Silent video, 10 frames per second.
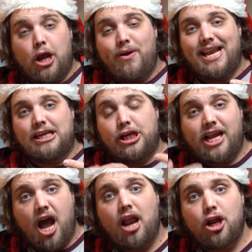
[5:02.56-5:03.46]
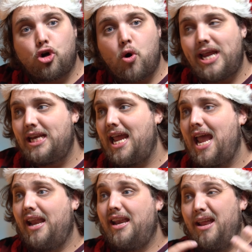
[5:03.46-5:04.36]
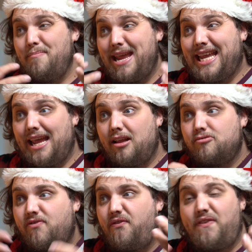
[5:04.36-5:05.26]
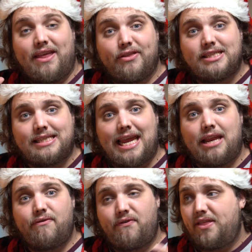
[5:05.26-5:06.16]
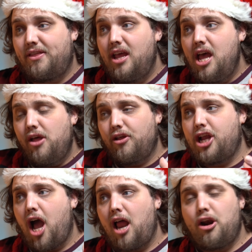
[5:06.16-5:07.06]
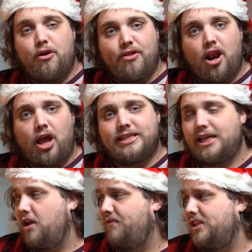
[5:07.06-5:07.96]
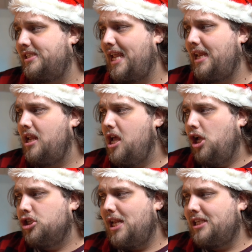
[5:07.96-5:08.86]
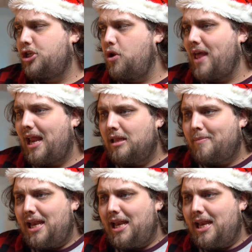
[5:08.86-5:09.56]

go in and actually color grade it and make it fit the scene, fit the color and the lighting of the scene. So let's do that a little